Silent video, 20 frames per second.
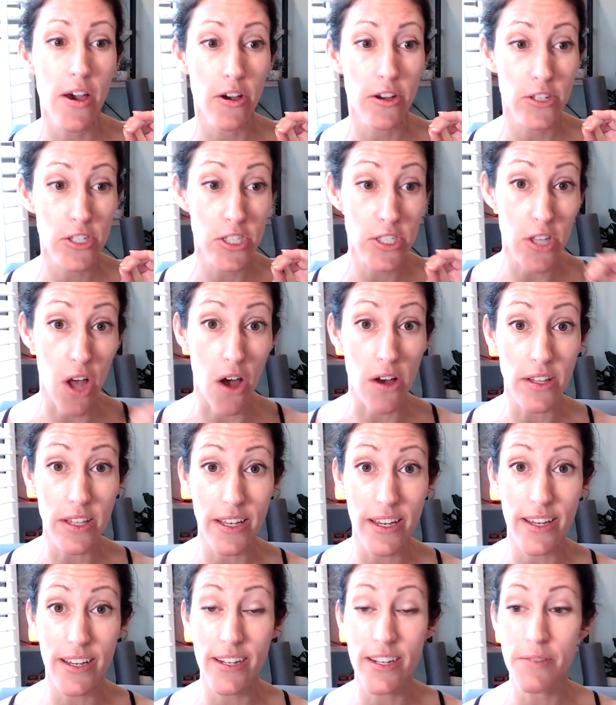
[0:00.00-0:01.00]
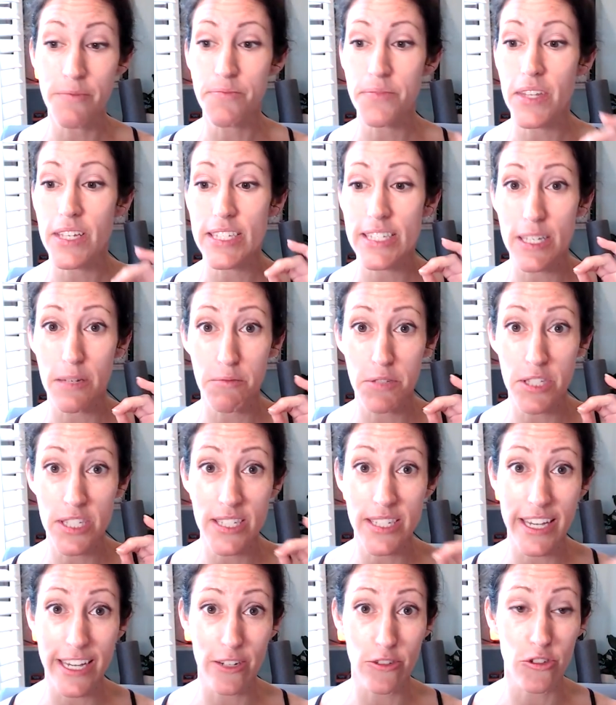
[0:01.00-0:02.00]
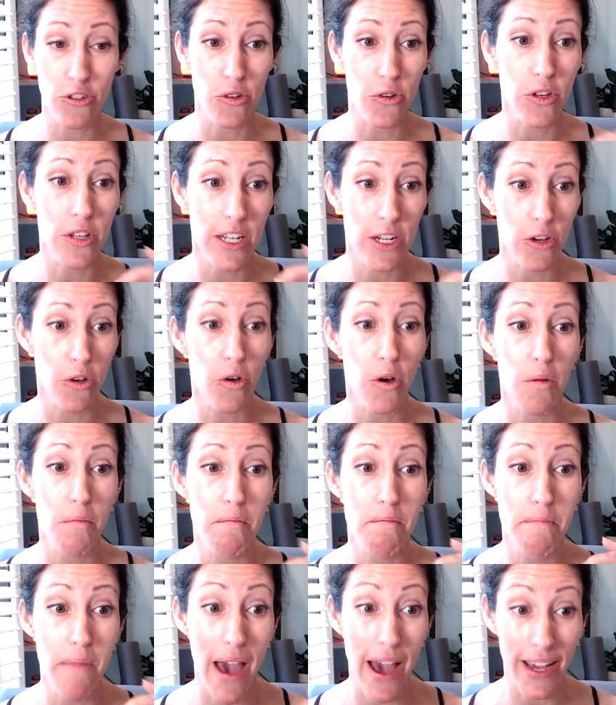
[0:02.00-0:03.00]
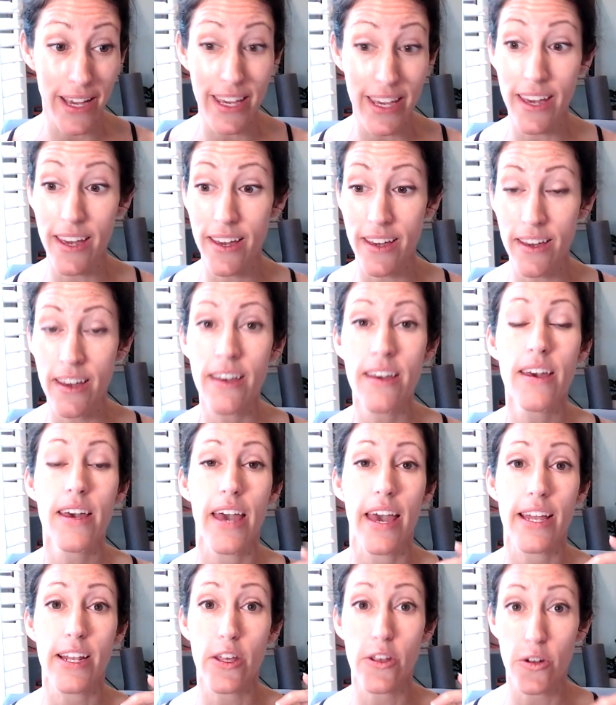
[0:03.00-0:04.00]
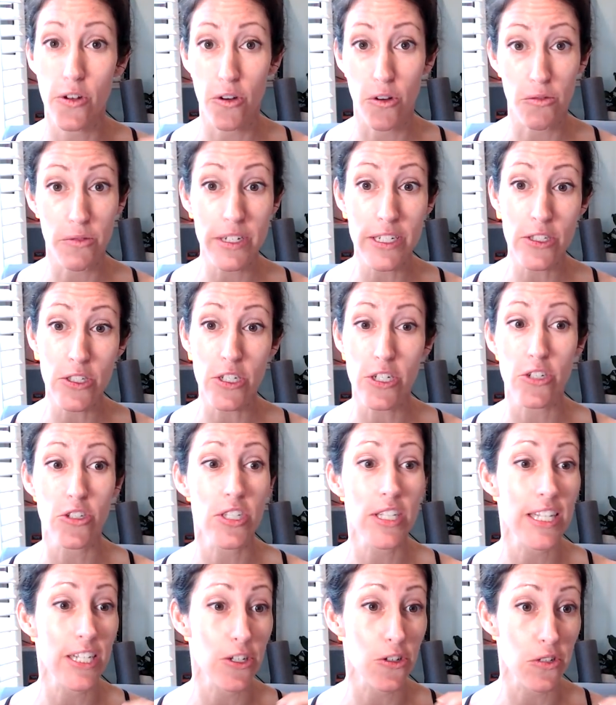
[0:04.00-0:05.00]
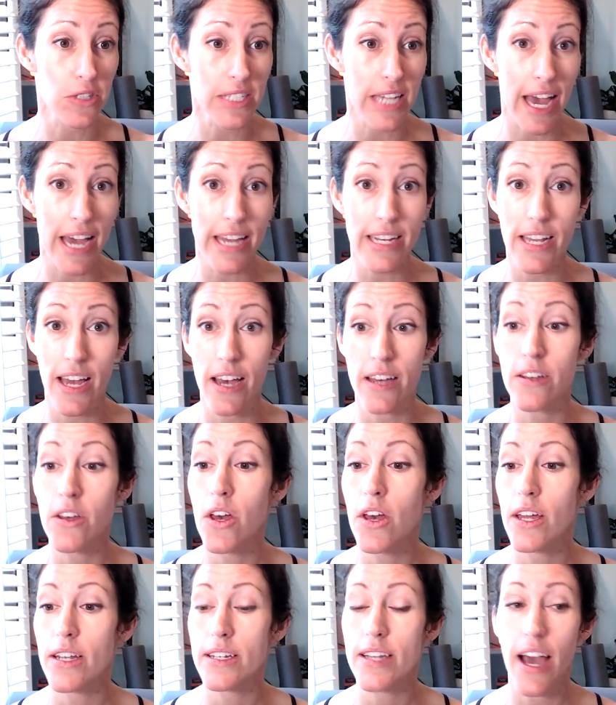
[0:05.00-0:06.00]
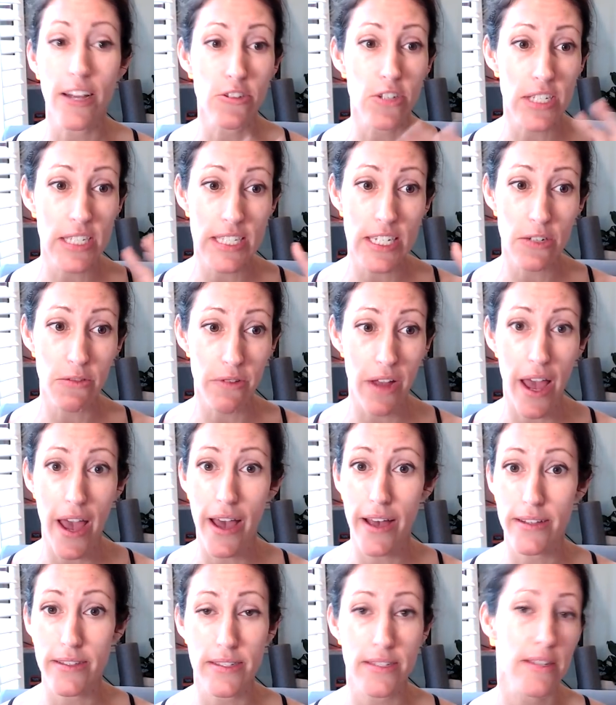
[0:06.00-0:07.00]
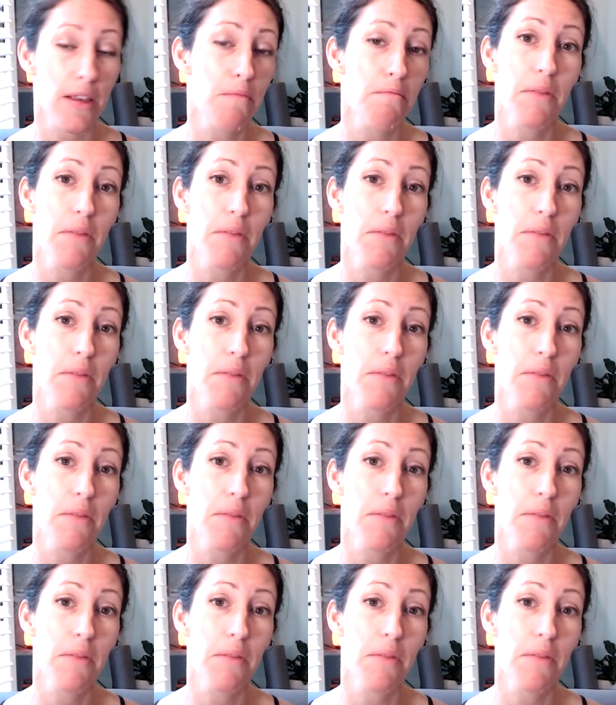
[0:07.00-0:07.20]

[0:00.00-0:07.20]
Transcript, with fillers: solid substantial clinical backing and clinical research clinical data not just in rats,